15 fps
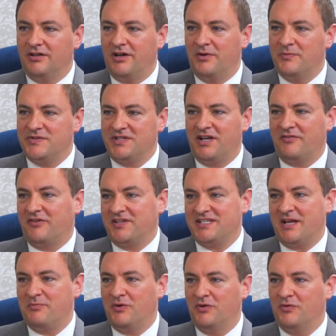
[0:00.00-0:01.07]
So like, for
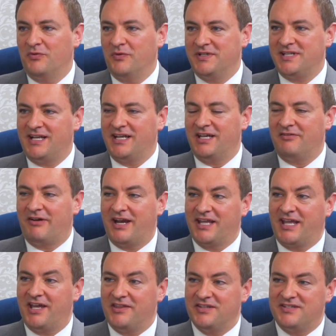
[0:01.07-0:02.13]
example, we tell it
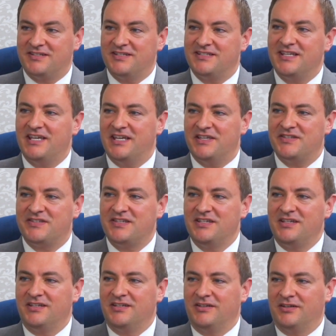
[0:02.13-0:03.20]
eradicate this disease.
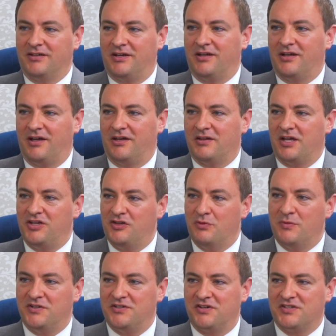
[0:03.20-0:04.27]
A
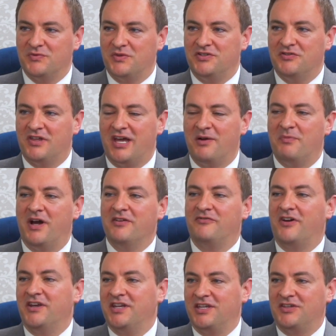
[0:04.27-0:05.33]
human doctor would do that by
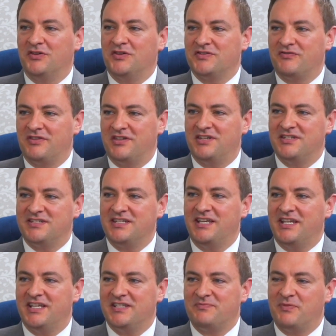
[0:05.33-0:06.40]
finding cures for the
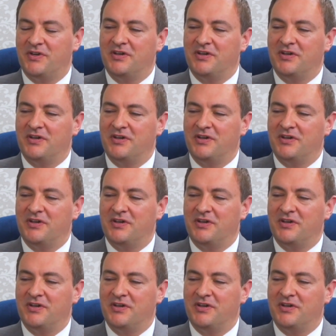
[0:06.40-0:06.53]
disease, but